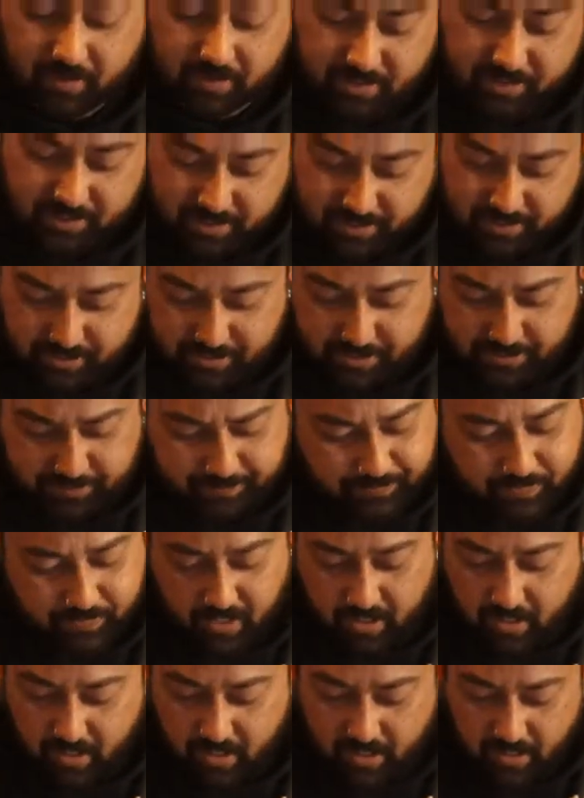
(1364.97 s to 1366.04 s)
of this shit
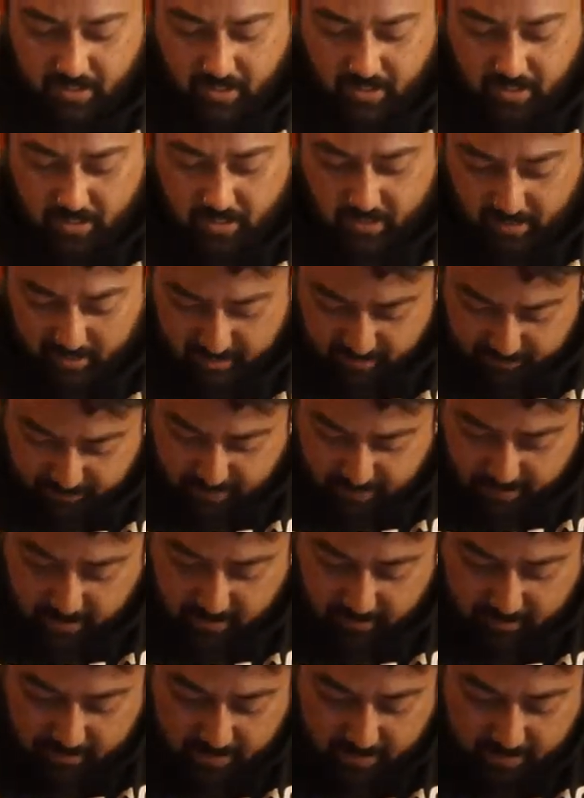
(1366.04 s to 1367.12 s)
has been
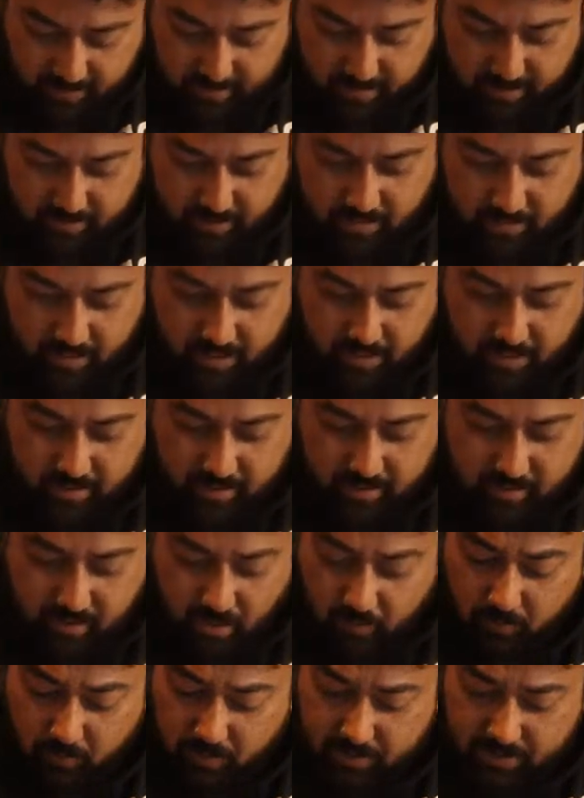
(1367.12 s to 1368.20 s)
updated, and
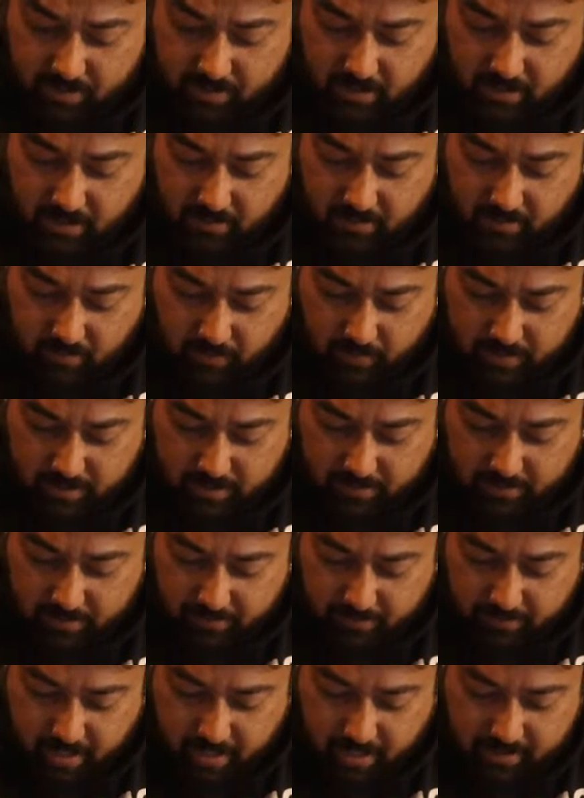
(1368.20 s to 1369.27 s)
I wasn't
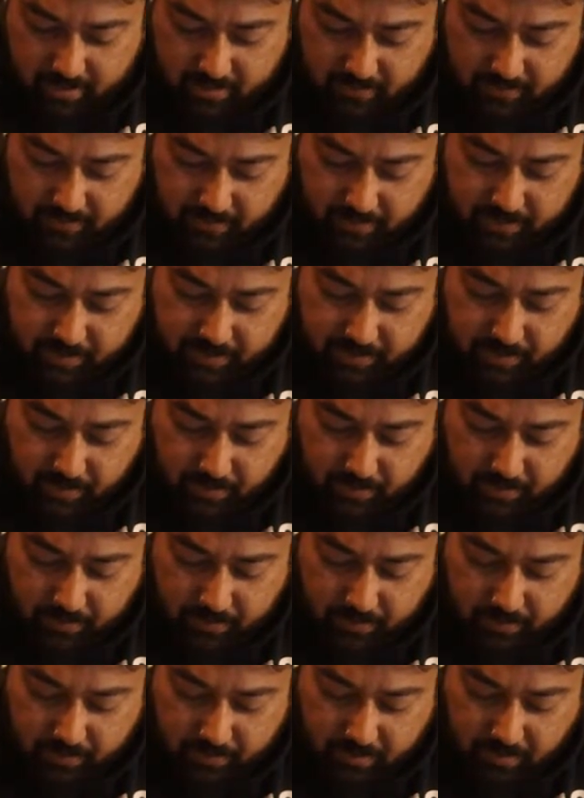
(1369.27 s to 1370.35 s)
massively
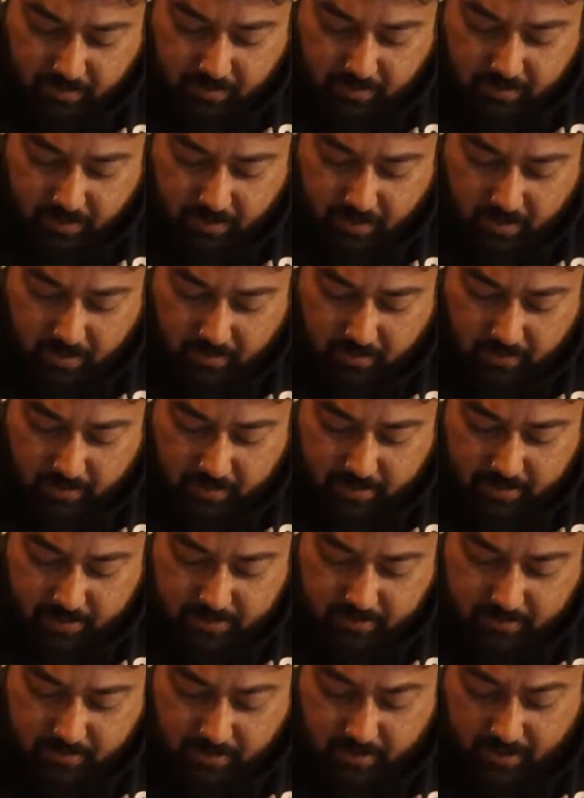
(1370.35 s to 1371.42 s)
sold on
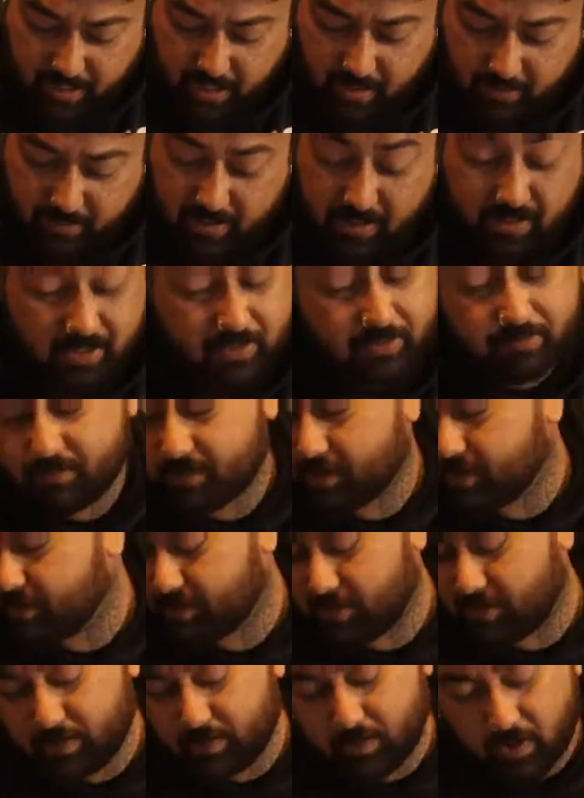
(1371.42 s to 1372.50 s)
AOS when it came out, and
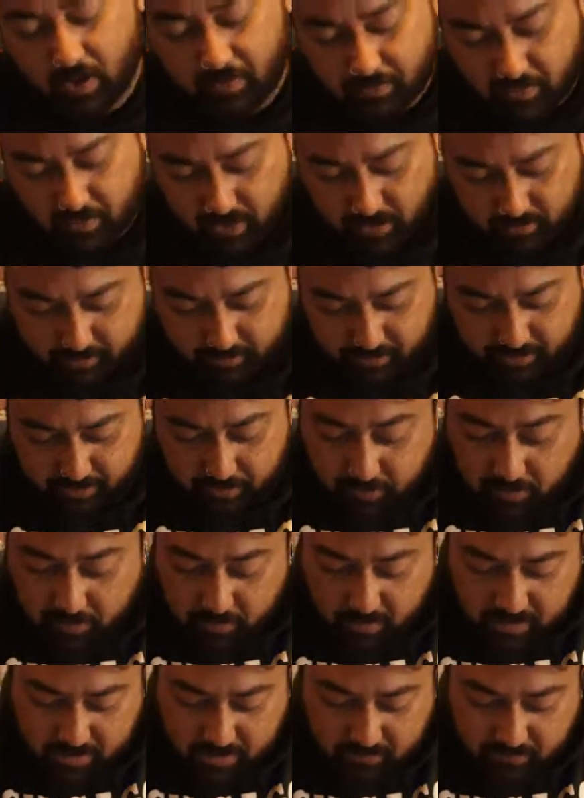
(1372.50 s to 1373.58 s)
to be quite frank, I'm still not
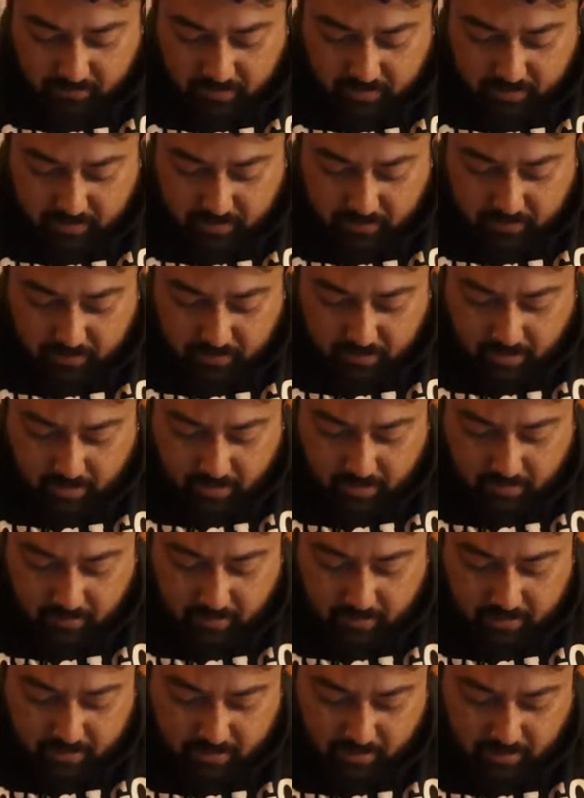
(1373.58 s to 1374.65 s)
massively sold on AOS.